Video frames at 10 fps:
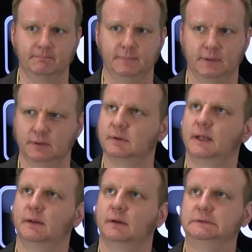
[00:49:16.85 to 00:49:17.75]

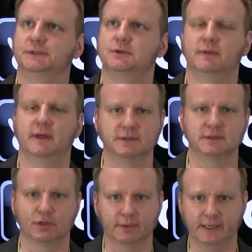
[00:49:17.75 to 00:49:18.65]
was
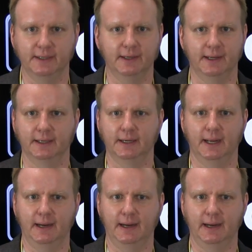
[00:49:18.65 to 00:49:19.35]
2003, and